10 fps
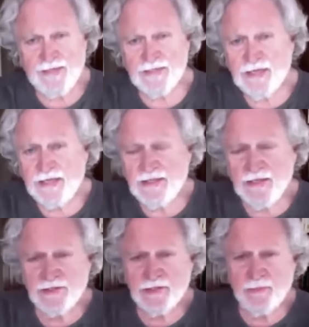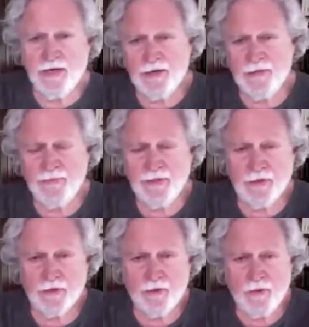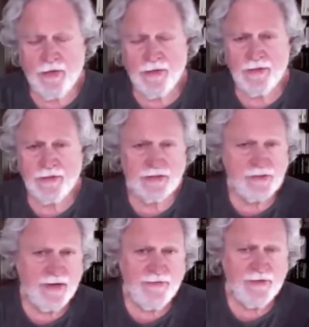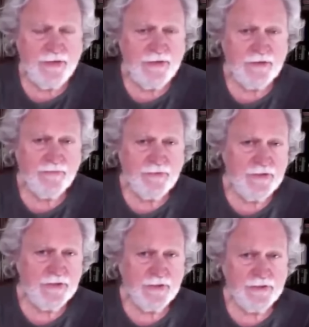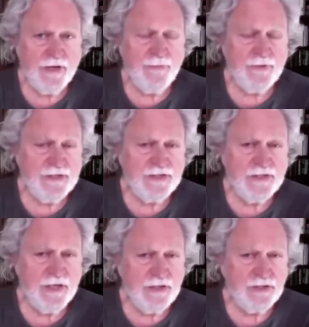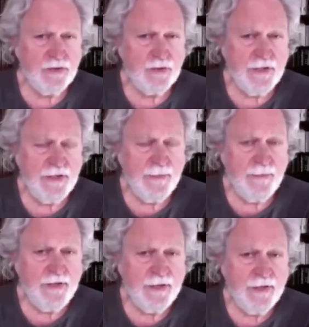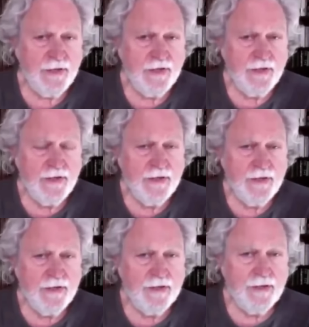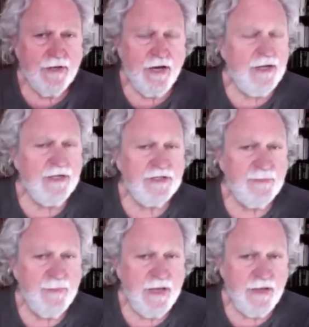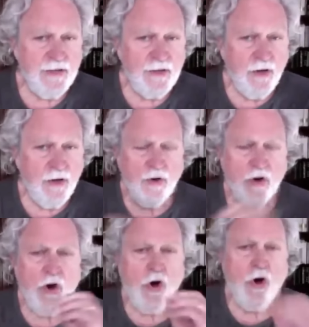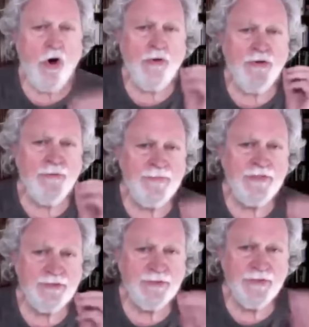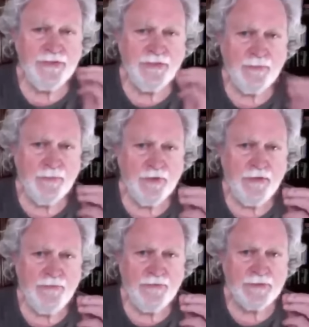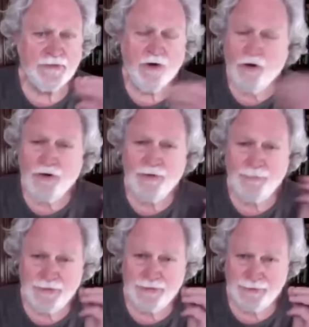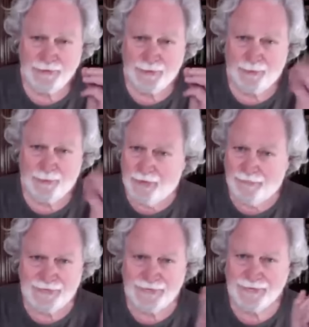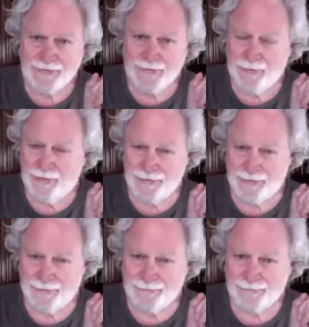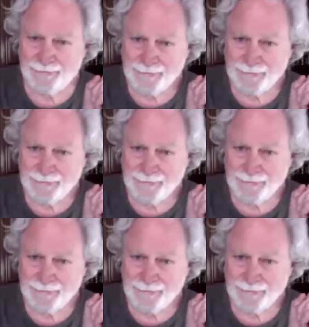They say things about him that are quite extravagant. For the example, they say, to him, God has made known all the mysteries of the prophets. All the mysteries of the prophets. Amazing.